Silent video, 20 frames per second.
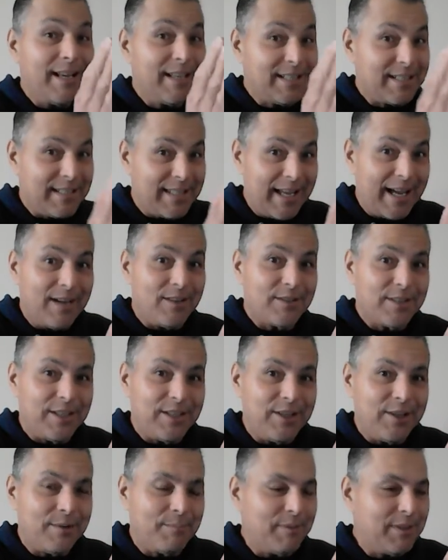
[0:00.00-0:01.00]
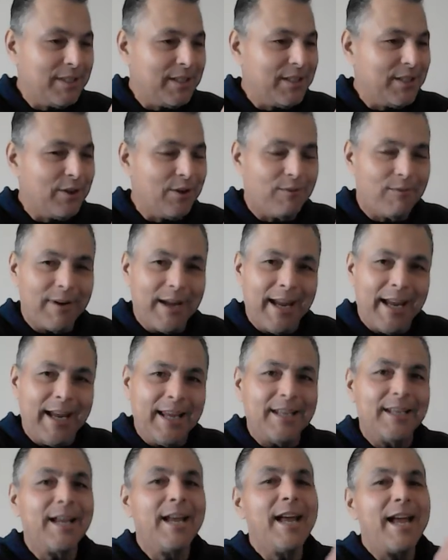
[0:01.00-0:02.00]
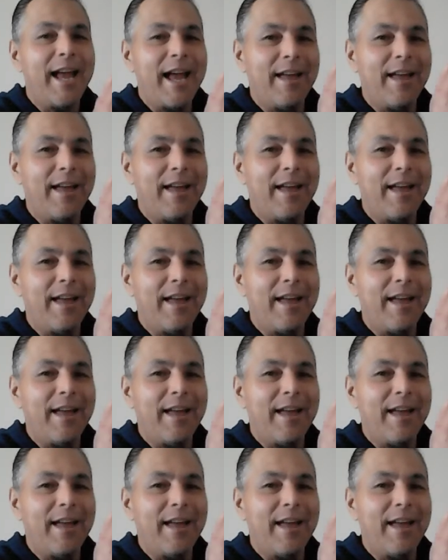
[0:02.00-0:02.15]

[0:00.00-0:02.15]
his thousand year millennial reign,